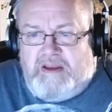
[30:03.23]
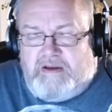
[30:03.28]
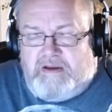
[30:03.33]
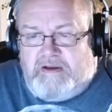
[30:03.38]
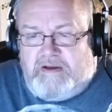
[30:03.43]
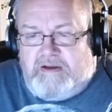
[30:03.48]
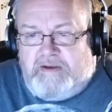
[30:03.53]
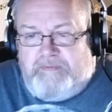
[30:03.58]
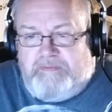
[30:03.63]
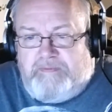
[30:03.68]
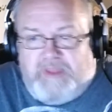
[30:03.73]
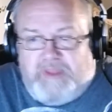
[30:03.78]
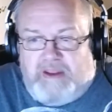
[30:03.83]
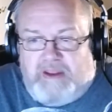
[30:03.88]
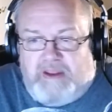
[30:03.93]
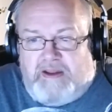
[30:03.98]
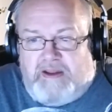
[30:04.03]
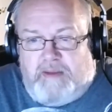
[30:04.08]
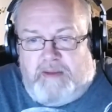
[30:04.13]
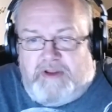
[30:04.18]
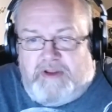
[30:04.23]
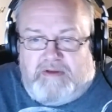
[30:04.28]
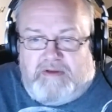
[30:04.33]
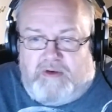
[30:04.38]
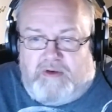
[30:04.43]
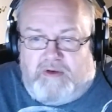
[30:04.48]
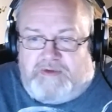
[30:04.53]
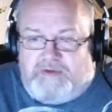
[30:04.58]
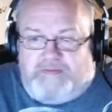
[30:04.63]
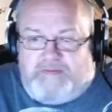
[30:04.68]
I mean,
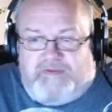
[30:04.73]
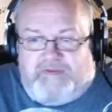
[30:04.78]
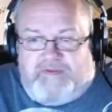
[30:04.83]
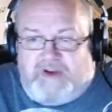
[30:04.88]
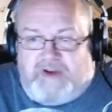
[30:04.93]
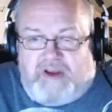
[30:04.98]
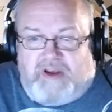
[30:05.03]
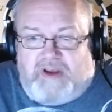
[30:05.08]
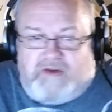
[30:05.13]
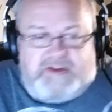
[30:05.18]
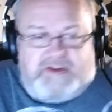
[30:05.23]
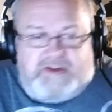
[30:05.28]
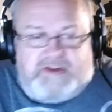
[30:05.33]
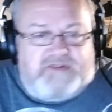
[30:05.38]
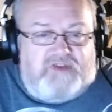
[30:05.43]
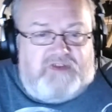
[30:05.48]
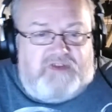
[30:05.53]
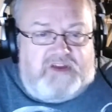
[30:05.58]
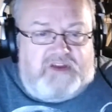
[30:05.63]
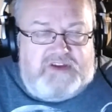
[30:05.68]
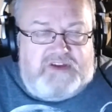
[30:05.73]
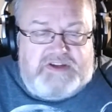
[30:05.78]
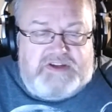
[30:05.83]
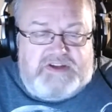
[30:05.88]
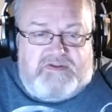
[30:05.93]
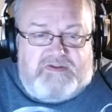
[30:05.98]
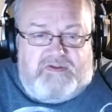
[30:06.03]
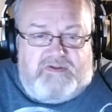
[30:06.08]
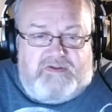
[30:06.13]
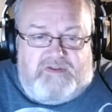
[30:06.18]
also for Chaos, this varies.
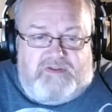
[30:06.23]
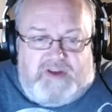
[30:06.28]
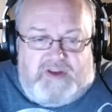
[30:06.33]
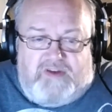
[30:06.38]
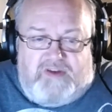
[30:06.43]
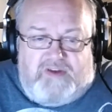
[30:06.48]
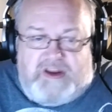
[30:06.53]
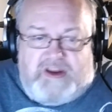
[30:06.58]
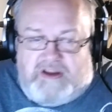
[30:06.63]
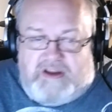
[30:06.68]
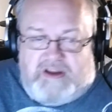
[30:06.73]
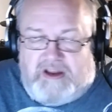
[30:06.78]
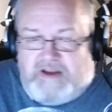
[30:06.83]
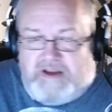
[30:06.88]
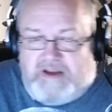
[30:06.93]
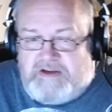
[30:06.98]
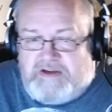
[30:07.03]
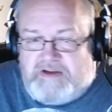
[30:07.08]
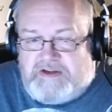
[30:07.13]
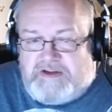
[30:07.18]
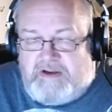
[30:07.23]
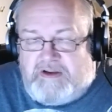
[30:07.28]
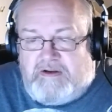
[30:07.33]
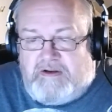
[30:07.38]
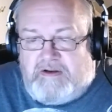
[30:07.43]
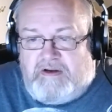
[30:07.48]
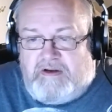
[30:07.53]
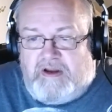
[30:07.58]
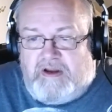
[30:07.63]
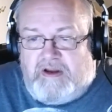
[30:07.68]
Vive has
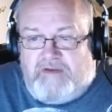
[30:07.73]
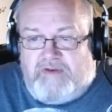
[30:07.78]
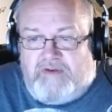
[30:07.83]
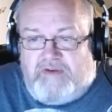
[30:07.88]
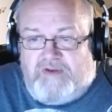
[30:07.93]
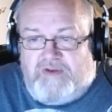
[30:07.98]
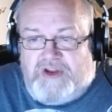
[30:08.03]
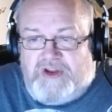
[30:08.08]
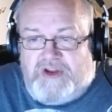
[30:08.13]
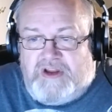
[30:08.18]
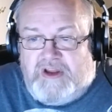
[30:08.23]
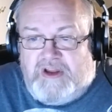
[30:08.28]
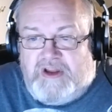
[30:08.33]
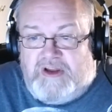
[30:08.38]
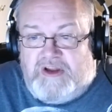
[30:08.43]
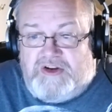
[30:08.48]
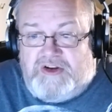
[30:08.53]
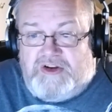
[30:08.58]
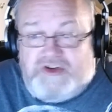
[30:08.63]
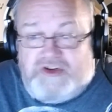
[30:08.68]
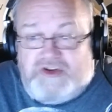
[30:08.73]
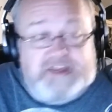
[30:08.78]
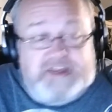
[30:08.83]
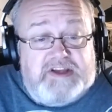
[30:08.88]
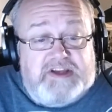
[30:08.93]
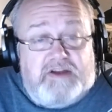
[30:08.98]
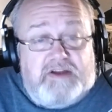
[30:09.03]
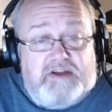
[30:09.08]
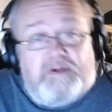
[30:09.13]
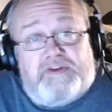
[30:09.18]
a very
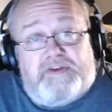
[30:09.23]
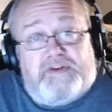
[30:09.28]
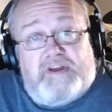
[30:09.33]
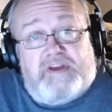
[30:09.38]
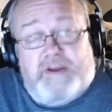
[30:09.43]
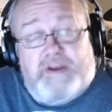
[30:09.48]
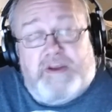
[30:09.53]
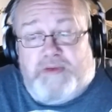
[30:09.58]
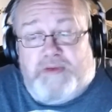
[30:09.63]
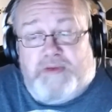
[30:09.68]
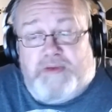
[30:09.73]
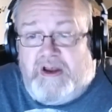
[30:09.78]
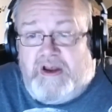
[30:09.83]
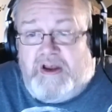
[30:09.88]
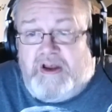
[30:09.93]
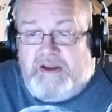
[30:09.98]
detailed API,